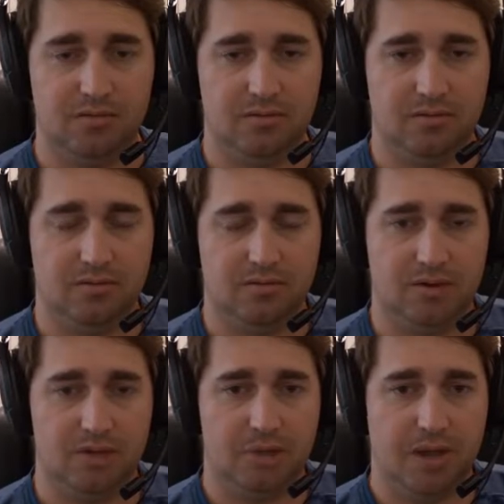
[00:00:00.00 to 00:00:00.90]
As long
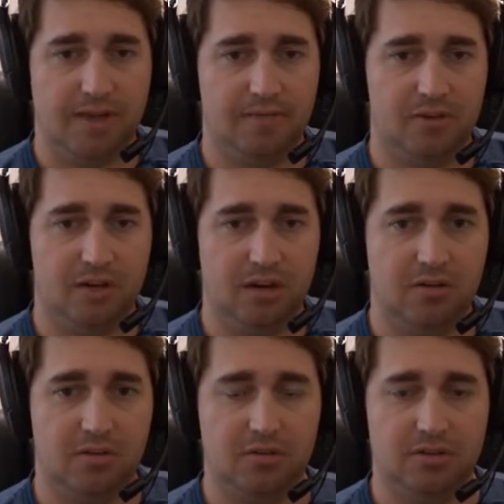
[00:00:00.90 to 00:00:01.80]
as you have good
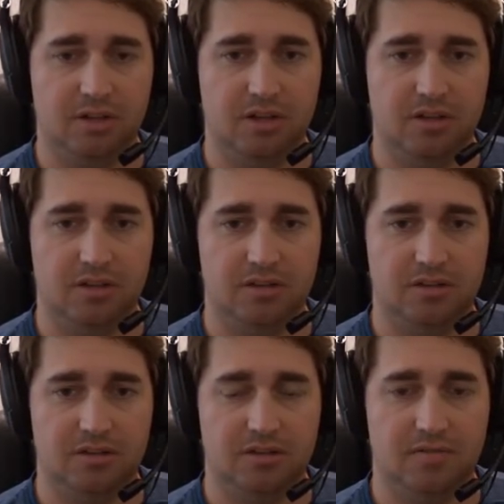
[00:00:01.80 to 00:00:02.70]
heroes, this
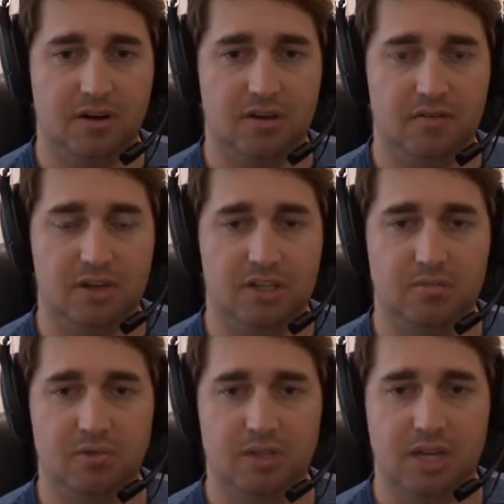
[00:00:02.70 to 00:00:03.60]
is a very
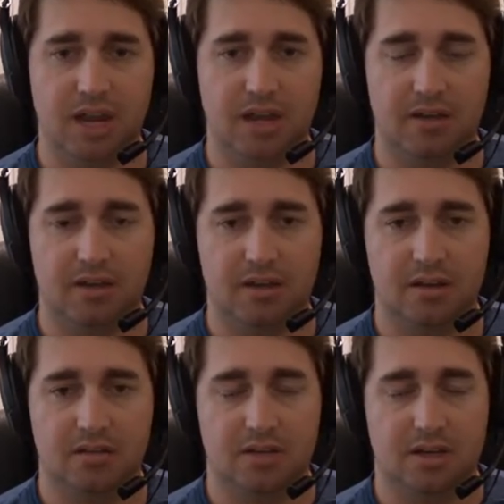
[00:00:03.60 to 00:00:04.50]
feasible attack
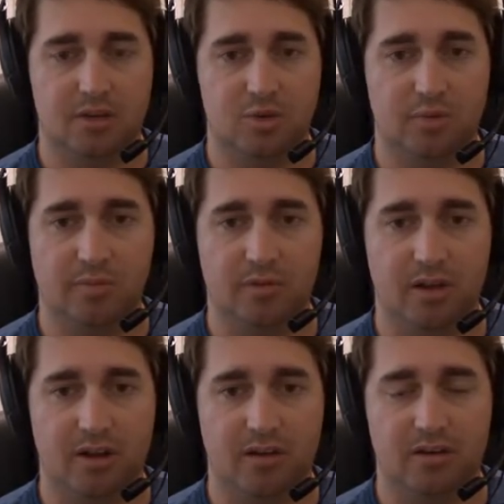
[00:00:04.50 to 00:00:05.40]
to get a triple
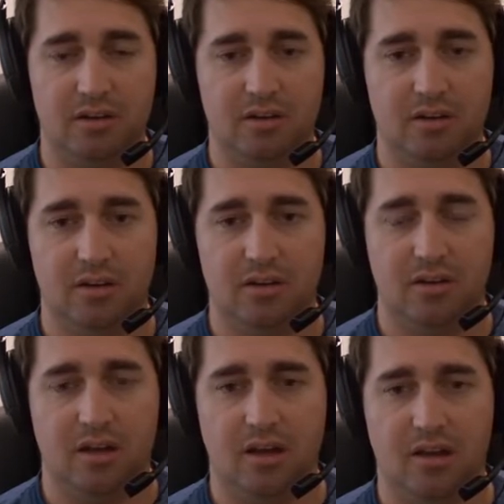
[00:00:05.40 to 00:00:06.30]
on.
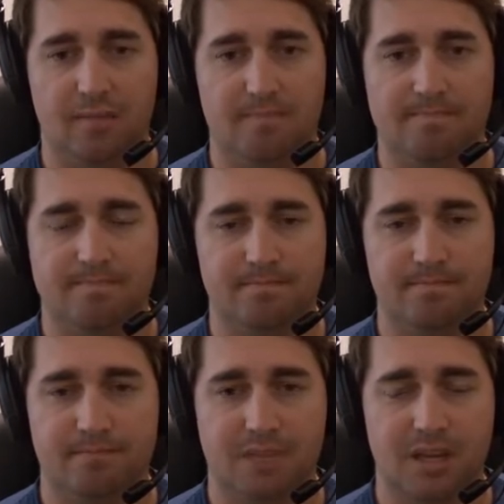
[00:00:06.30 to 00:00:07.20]
And
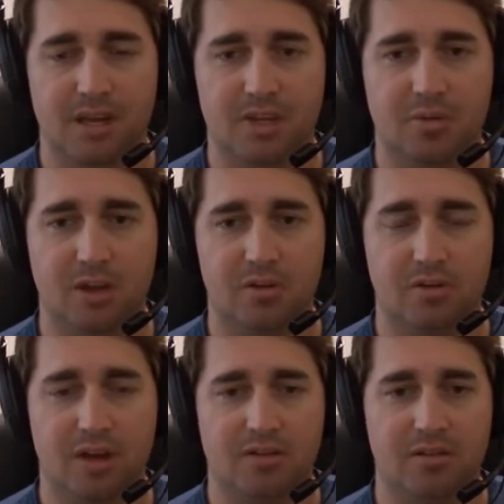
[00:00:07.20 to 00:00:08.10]
that's why I
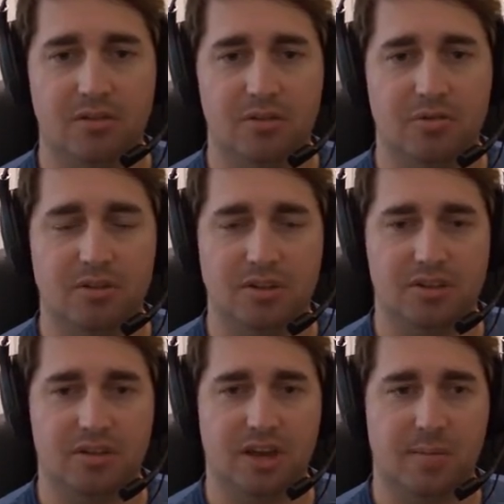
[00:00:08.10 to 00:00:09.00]
utilize the loons and the
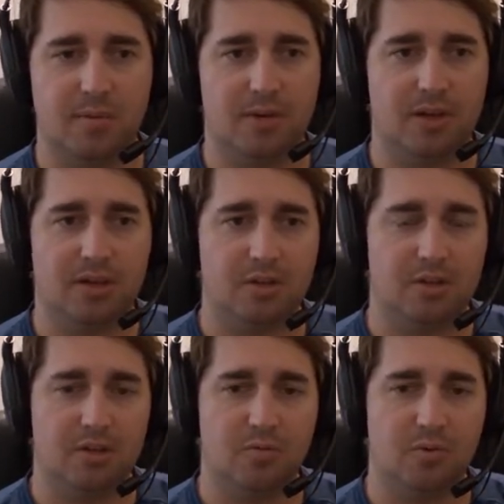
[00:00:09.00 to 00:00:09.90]
slammer, because you
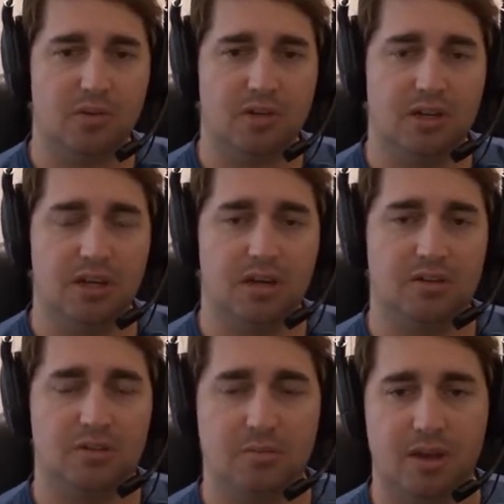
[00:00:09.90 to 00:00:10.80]
can really get a
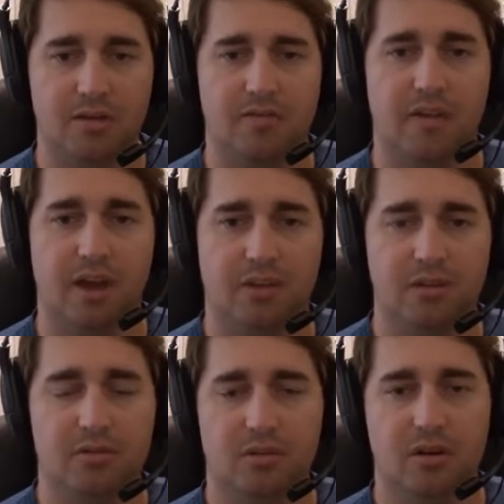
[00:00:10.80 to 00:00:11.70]
tremendous
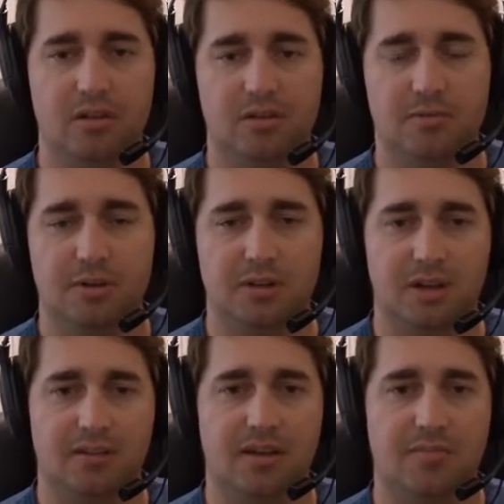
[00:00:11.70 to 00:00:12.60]
value on, especially
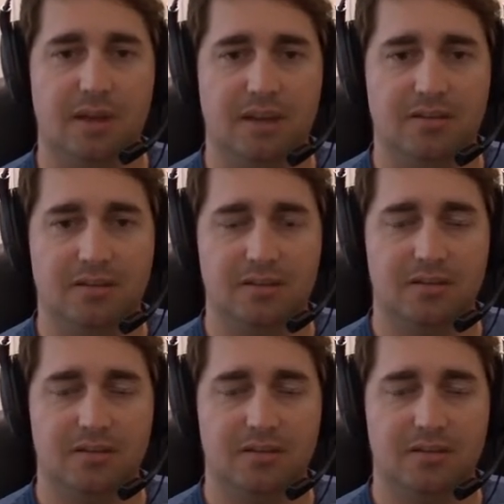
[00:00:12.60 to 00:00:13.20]
on dead bases.